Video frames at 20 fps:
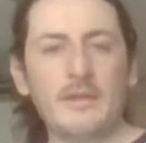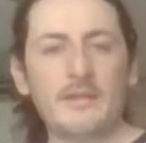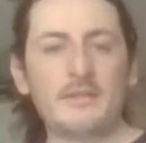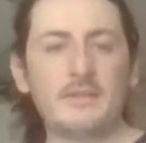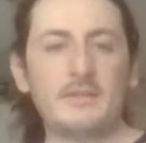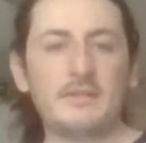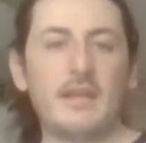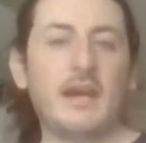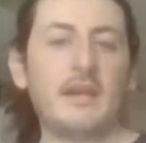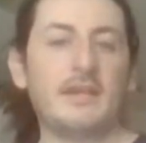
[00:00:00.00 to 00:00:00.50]

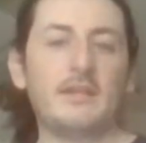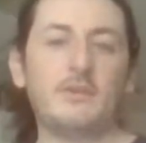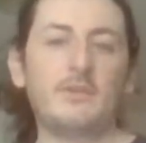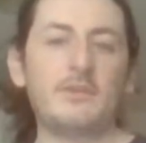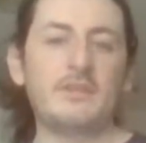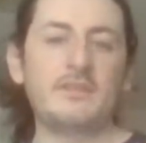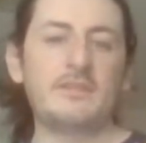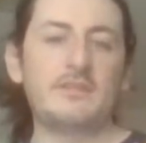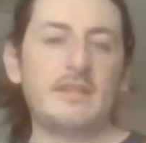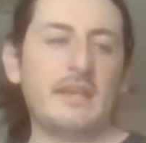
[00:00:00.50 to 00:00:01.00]
mention, I
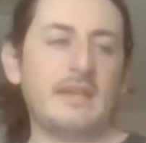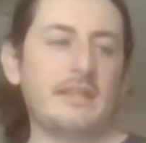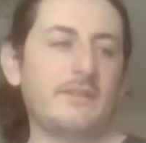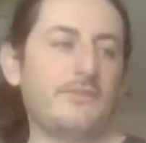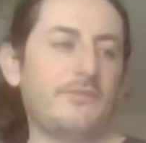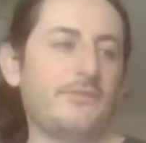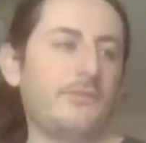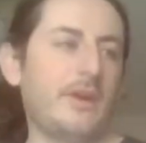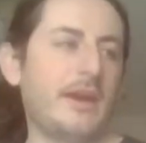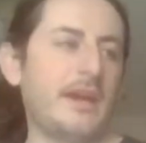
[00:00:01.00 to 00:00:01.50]
always say the
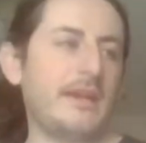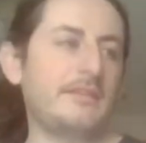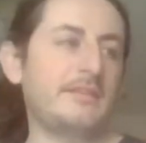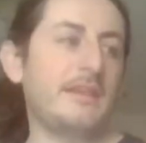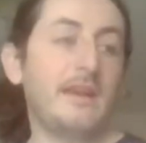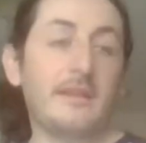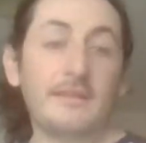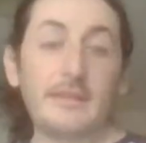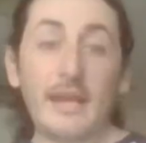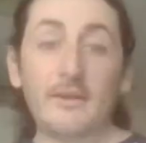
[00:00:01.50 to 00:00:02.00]
phrase,
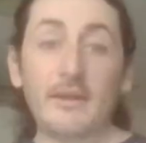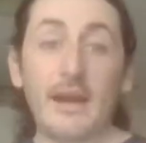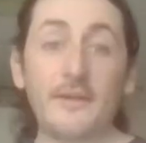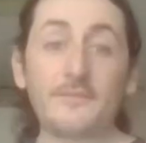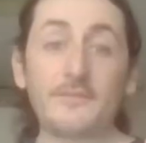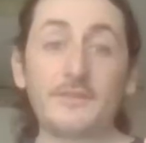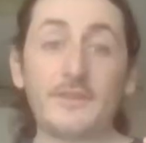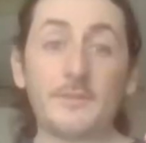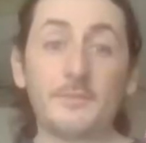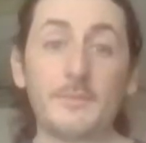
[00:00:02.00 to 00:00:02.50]
"They're
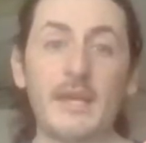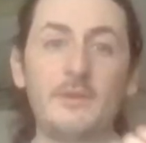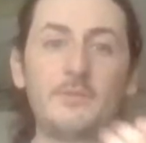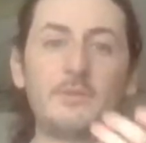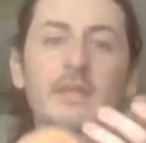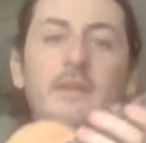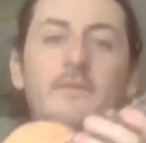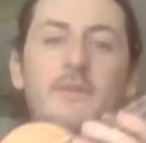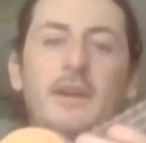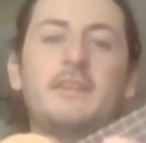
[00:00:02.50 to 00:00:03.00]
after me,"
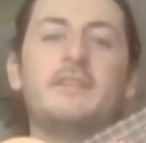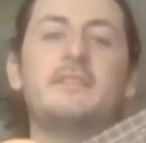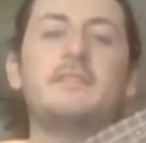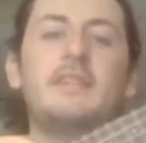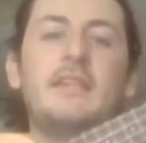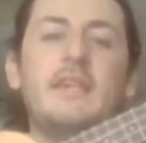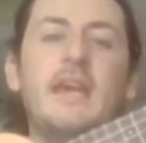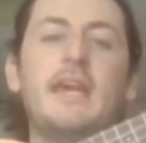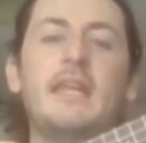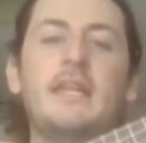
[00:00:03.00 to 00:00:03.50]
whenever I
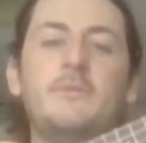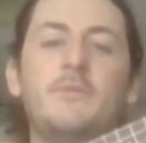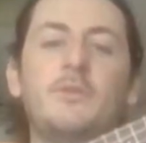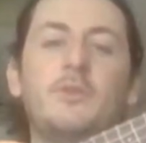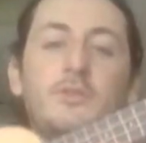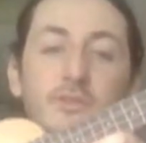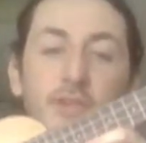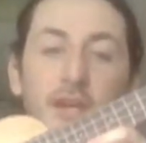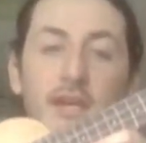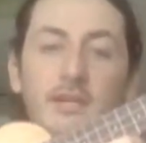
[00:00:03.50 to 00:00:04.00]
see any
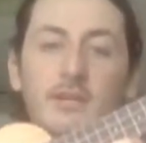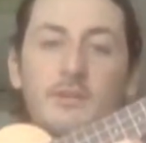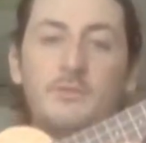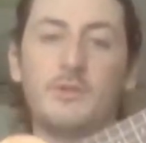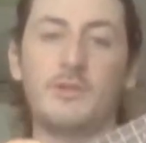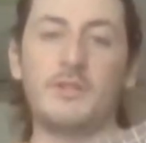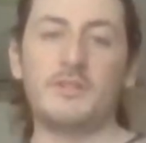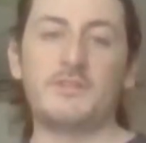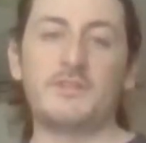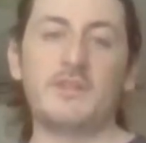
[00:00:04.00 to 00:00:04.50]
more
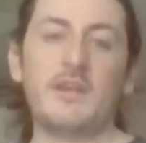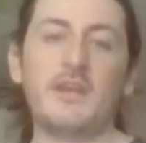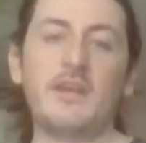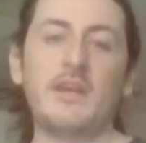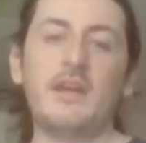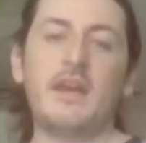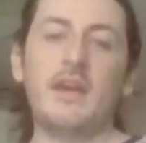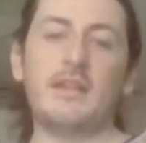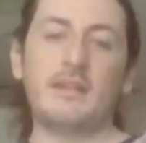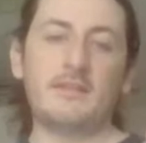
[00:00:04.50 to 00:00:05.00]
Tanglewoods.
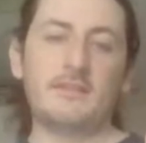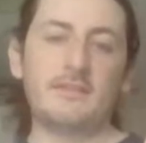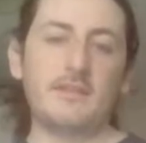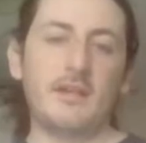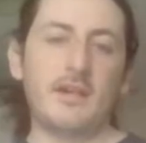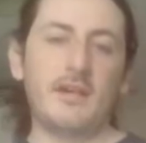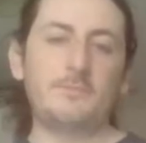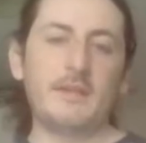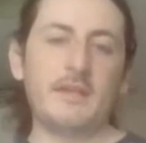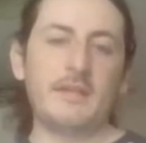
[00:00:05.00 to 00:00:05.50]
And I
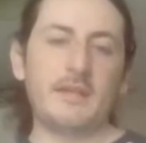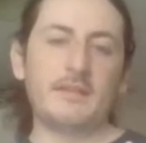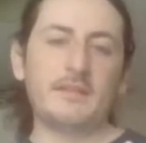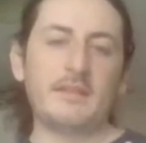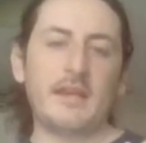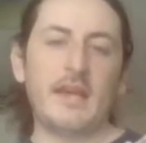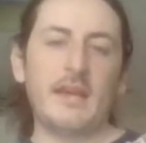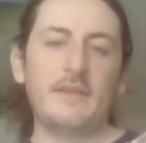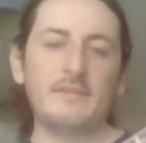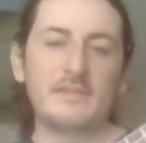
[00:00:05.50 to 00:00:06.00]
started being like
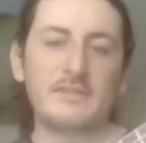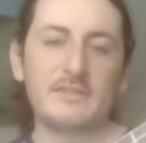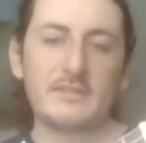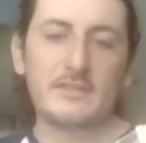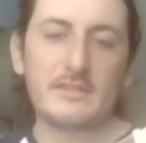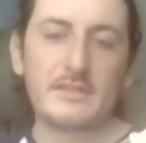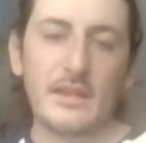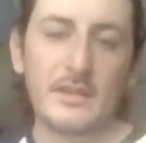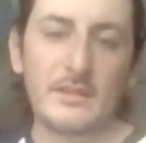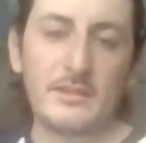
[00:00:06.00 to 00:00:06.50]
that ever
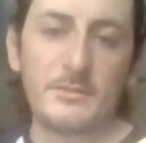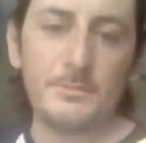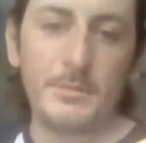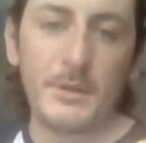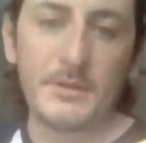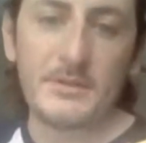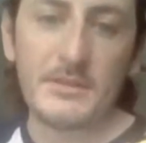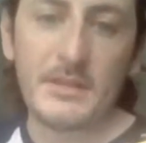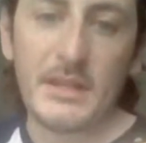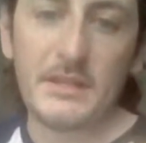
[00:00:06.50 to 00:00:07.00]
since I
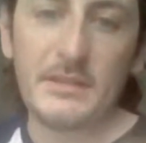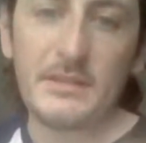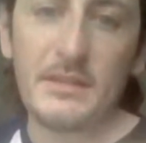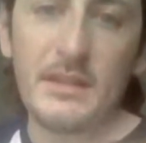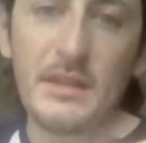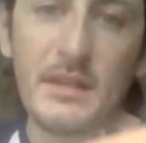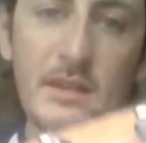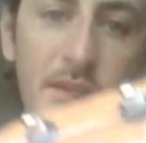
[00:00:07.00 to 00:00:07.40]
spotted,